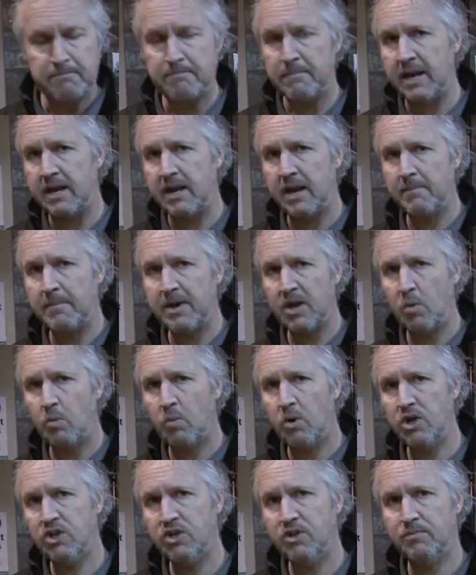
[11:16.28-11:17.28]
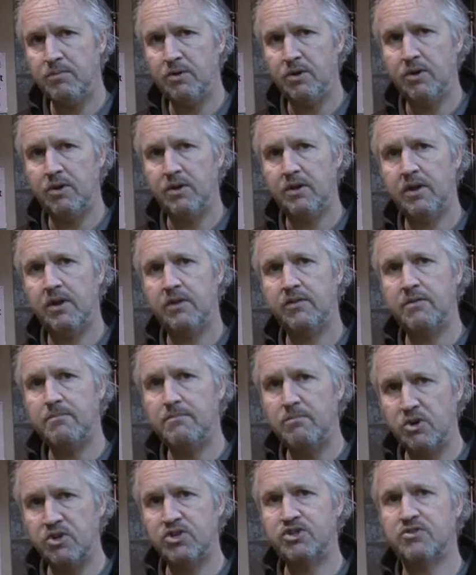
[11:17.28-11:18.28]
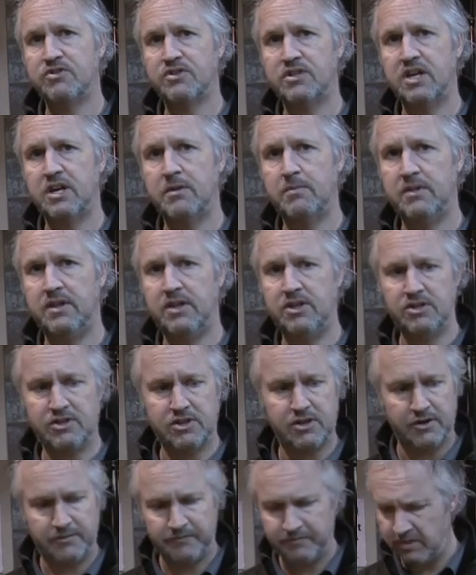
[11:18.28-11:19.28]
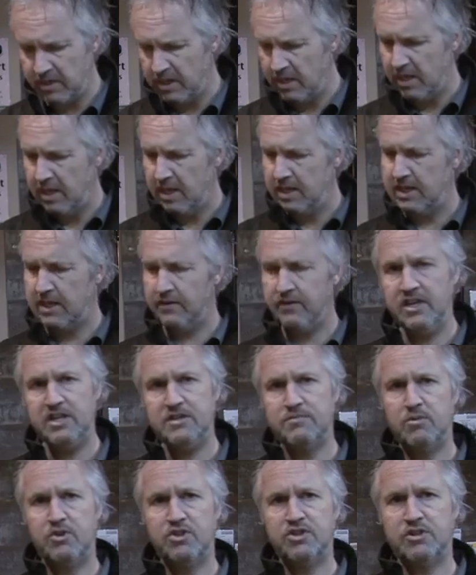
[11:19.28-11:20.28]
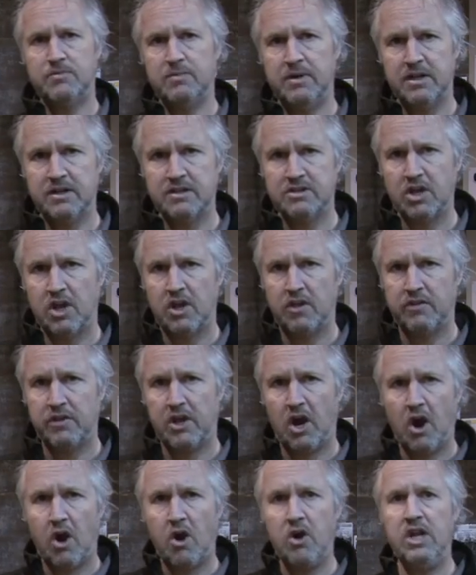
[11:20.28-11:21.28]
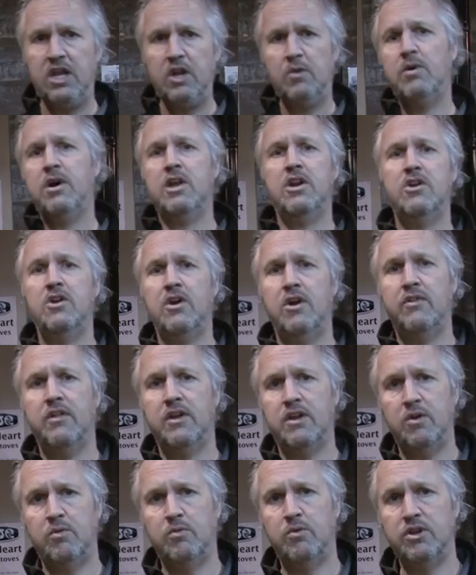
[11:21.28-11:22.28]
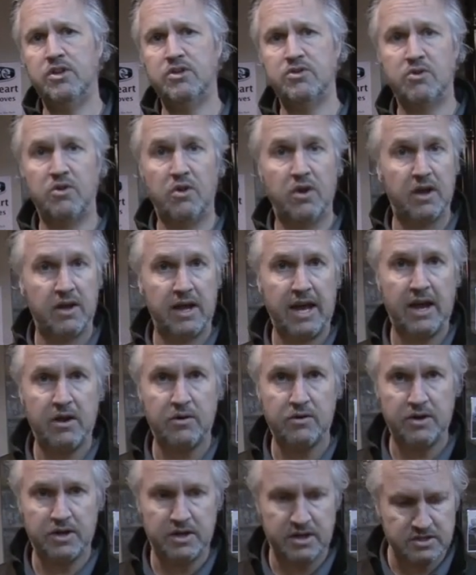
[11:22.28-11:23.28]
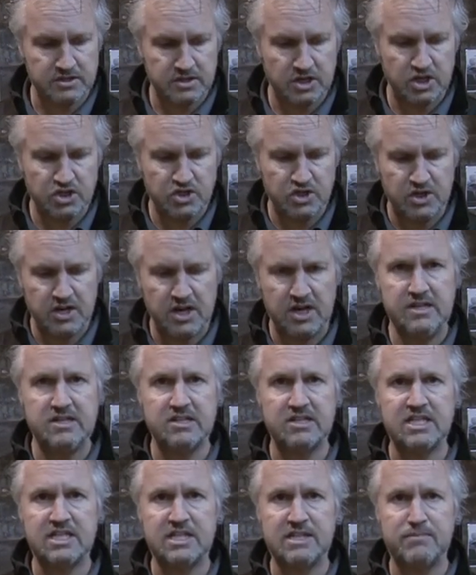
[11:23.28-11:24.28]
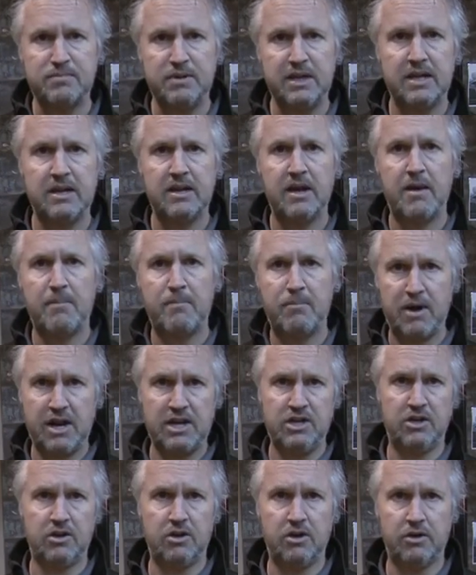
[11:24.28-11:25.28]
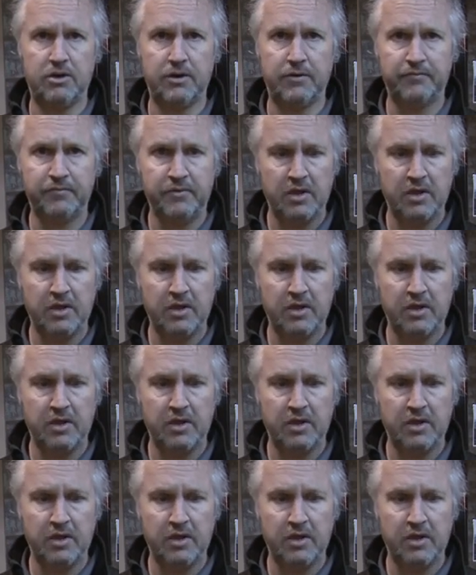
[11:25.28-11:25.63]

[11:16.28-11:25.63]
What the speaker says: But no matter what you burn, the moisture is going to be the issue. Now, these moisture meters, the only way to know that your wood is how good it is you need to split a brand new log.